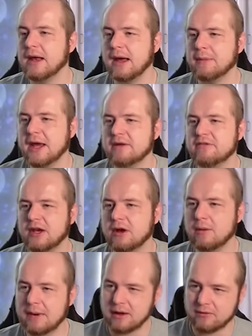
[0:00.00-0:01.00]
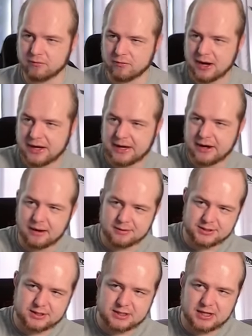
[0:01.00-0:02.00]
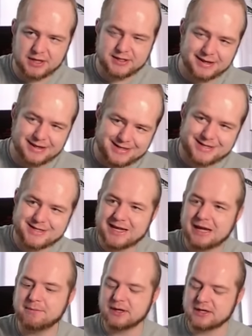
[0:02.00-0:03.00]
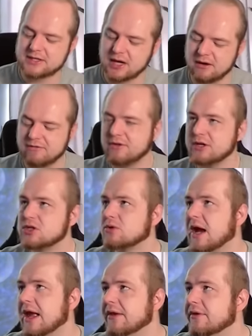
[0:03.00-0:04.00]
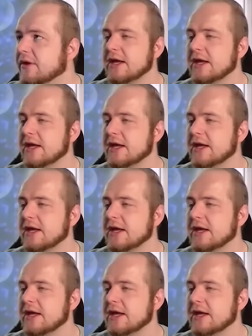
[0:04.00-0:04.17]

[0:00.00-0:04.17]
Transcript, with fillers: And I made a video about right here, I was discussing the steepness of the trend.